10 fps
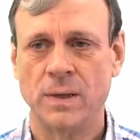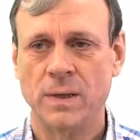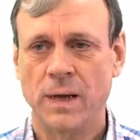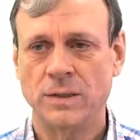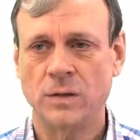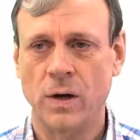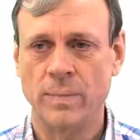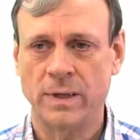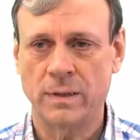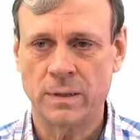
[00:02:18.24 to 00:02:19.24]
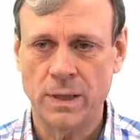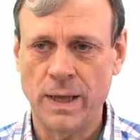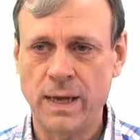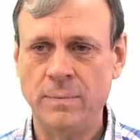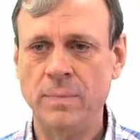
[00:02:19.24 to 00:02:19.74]
And so I make a
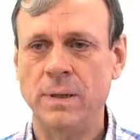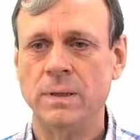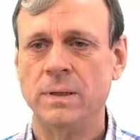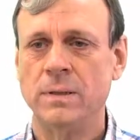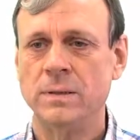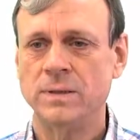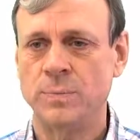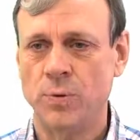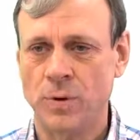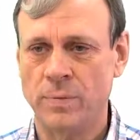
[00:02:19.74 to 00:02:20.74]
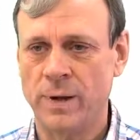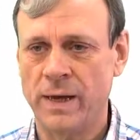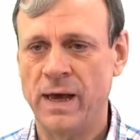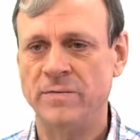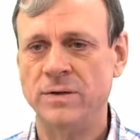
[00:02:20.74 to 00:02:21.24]
claim supported by
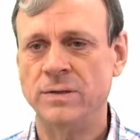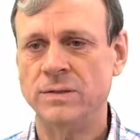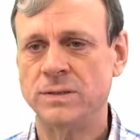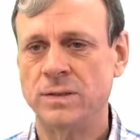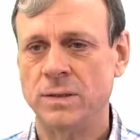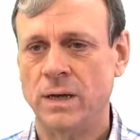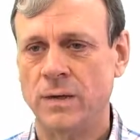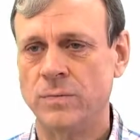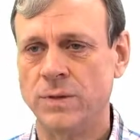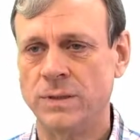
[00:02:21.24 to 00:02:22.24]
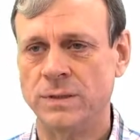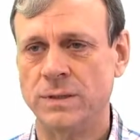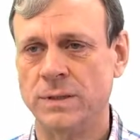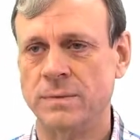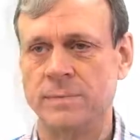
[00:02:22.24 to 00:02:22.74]
evidence and
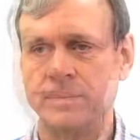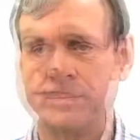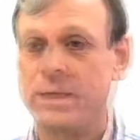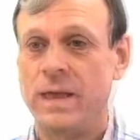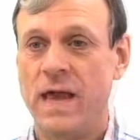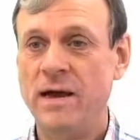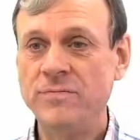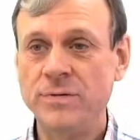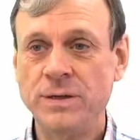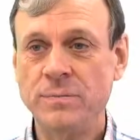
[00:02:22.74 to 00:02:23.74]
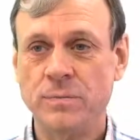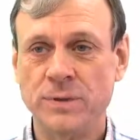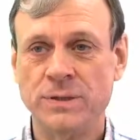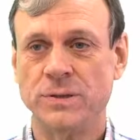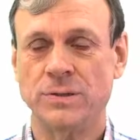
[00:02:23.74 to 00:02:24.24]
reasoning. Every
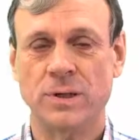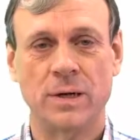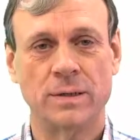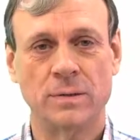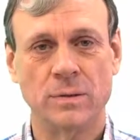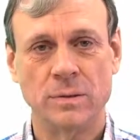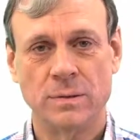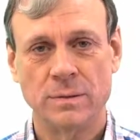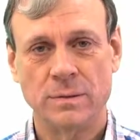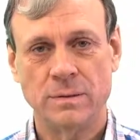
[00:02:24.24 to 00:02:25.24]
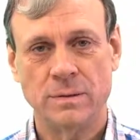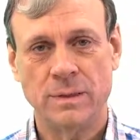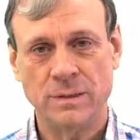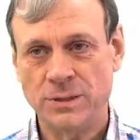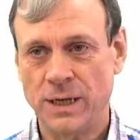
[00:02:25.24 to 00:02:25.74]
research article
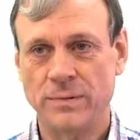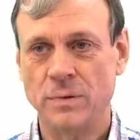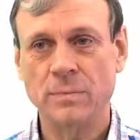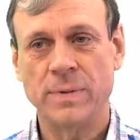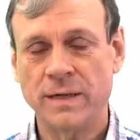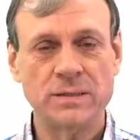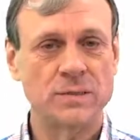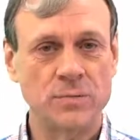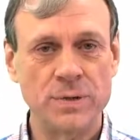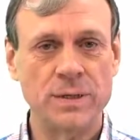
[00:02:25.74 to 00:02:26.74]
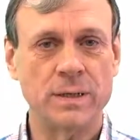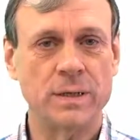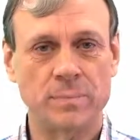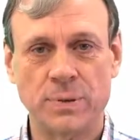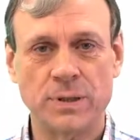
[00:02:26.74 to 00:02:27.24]
in general makes 3
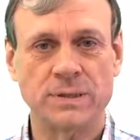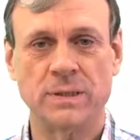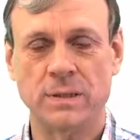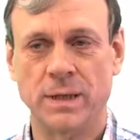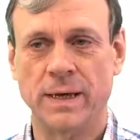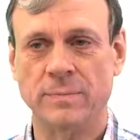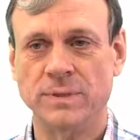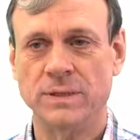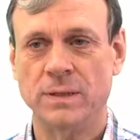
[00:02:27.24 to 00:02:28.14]
implicit claims.